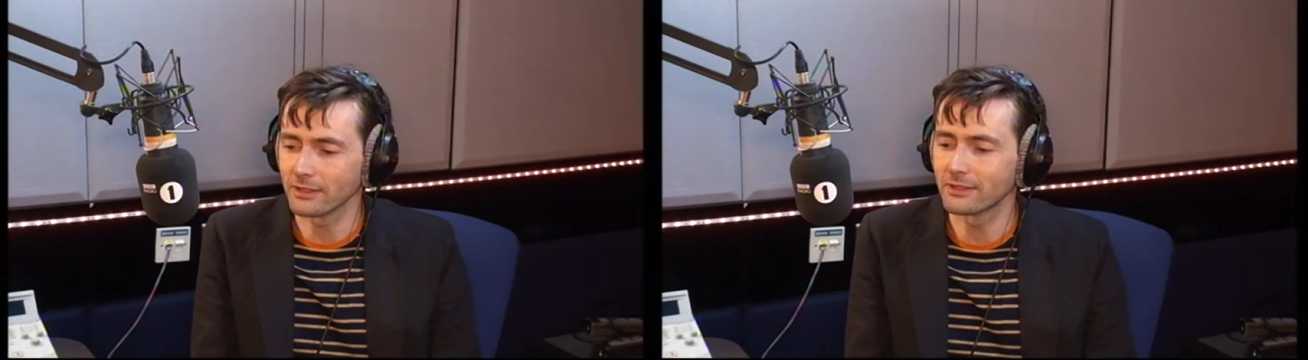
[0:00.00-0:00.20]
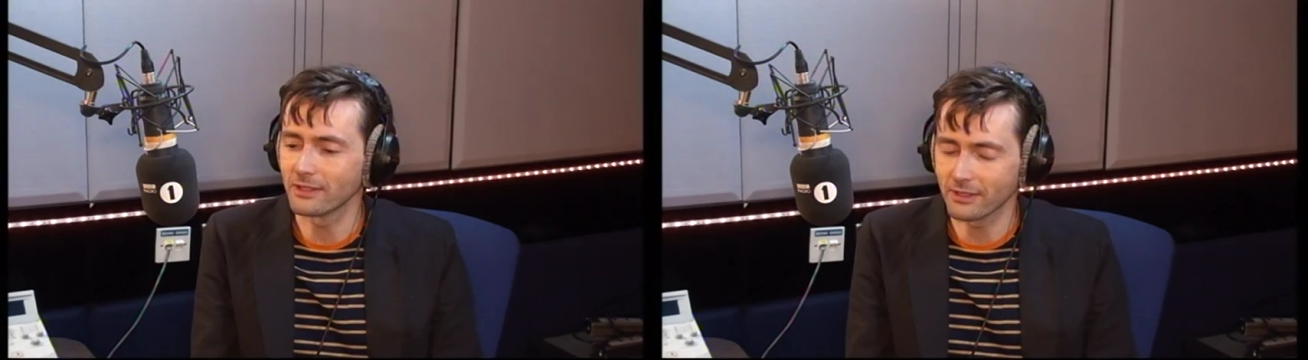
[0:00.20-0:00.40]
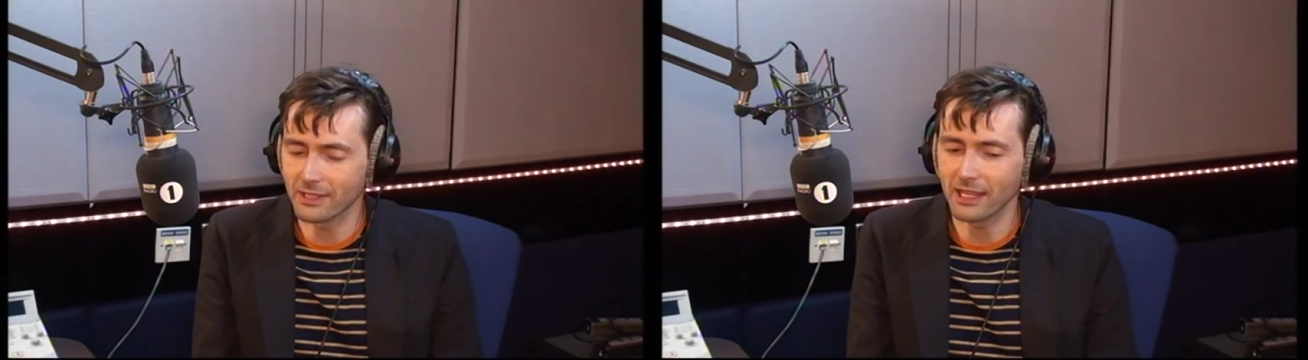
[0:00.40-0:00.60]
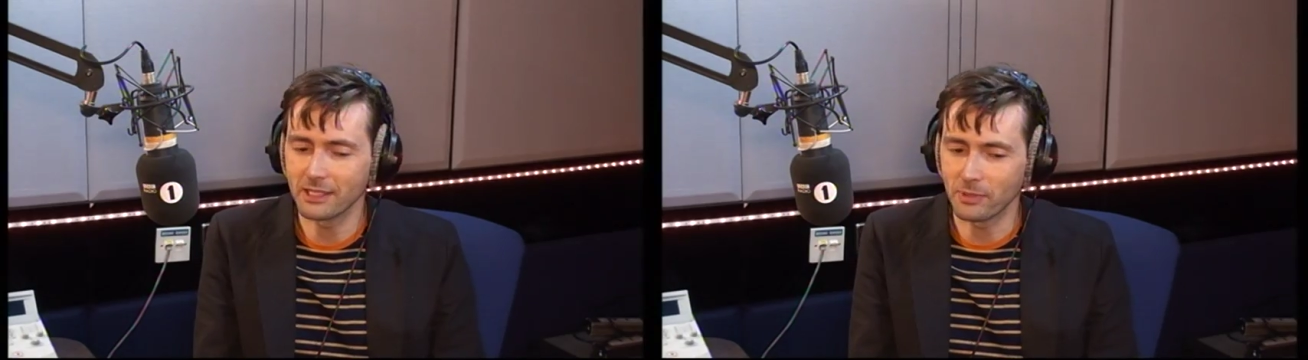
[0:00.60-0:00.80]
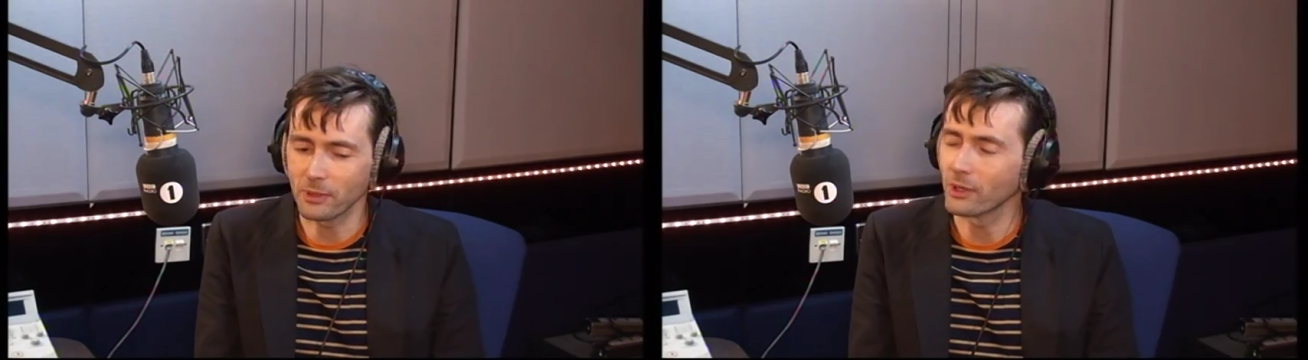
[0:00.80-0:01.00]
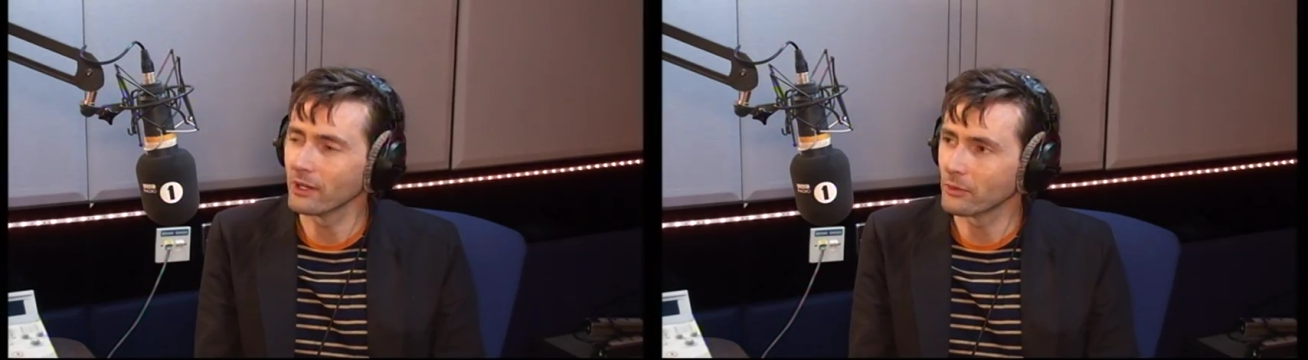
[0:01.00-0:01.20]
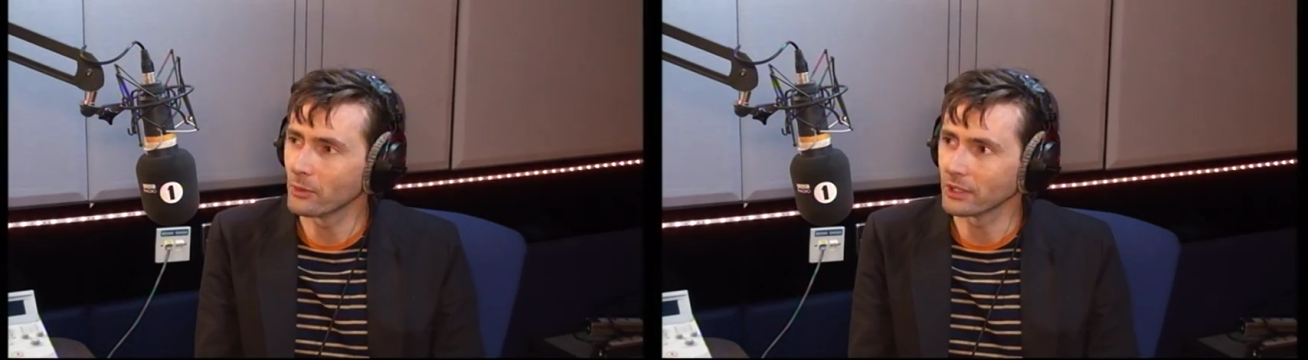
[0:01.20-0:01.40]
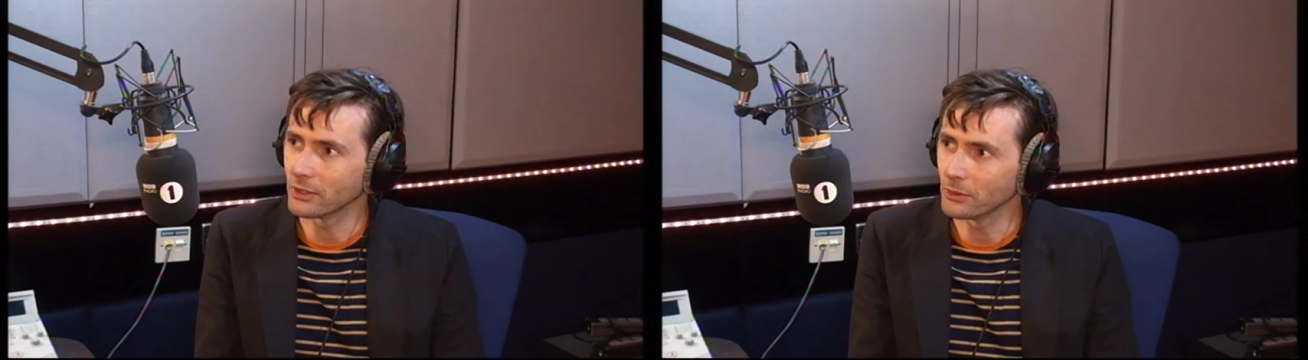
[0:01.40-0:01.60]
There tend to be wherever
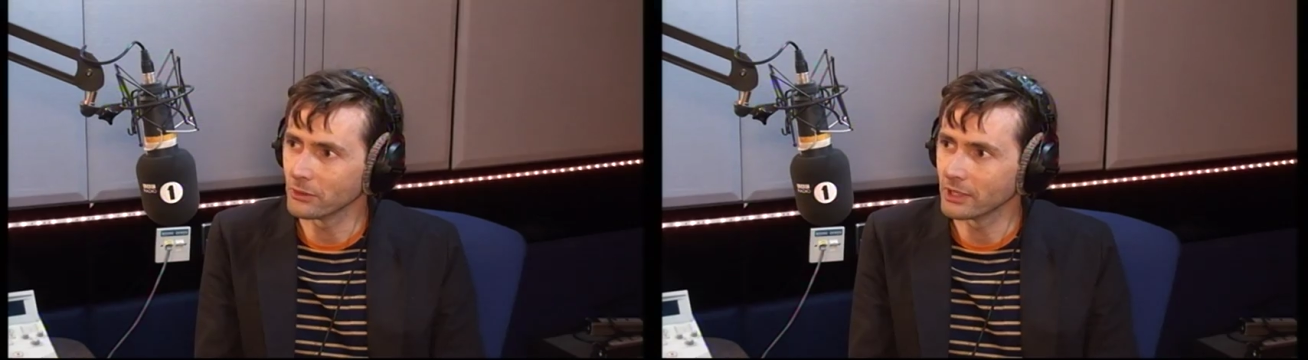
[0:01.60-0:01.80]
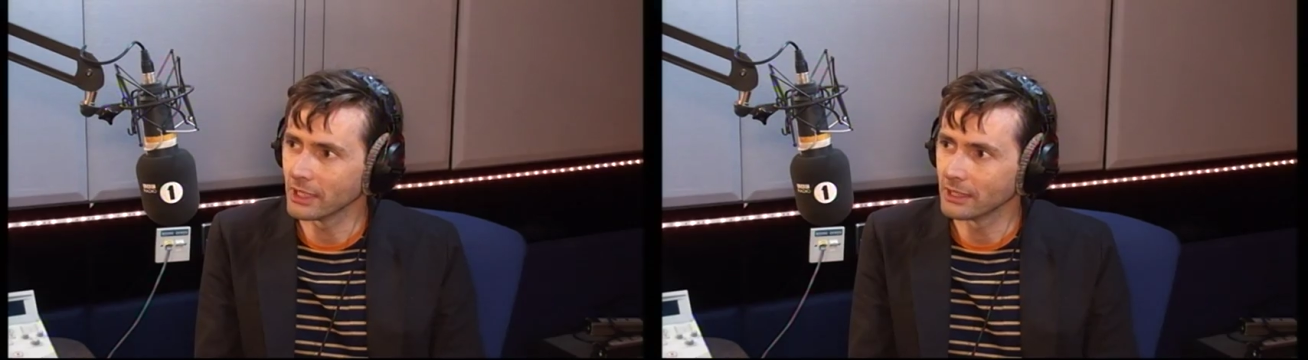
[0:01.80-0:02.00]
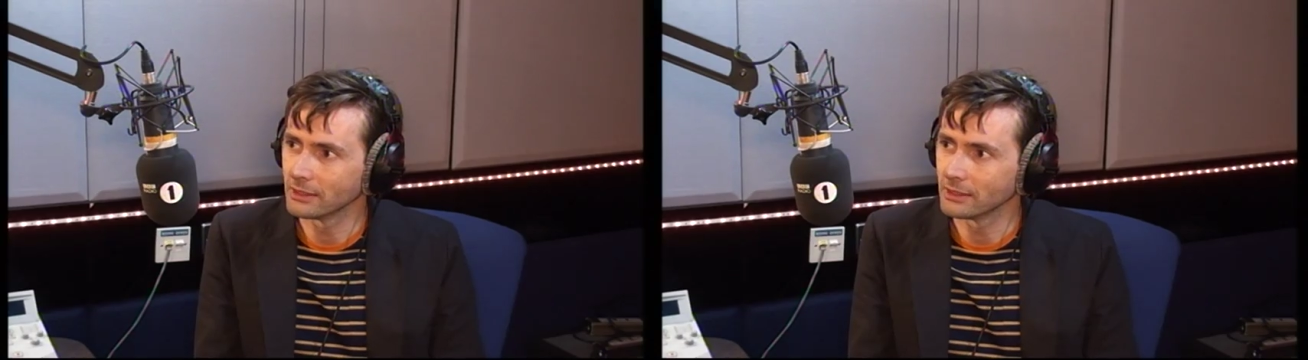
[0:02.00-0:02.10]
one goes. Yeah,